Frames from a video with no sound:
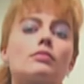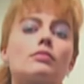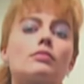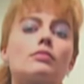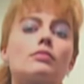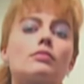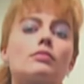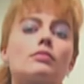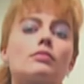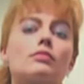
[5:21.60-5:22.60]

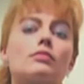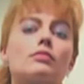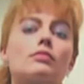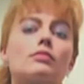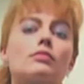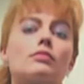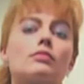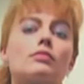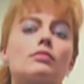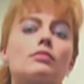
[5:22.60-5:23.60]

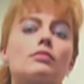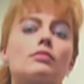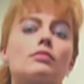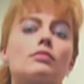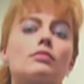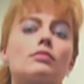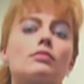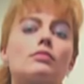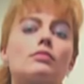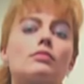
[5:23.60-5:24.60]

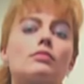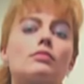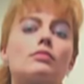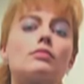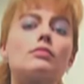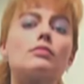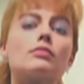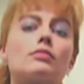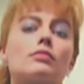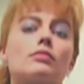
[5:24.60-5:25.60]

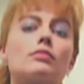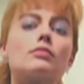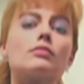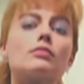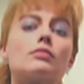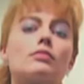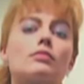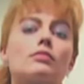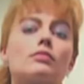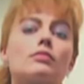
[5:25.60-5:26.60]

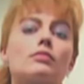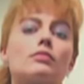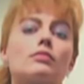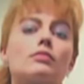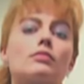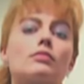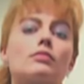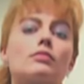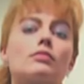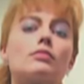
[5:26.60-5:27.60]

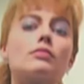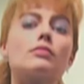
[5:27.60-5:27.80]
The person shown says nothing.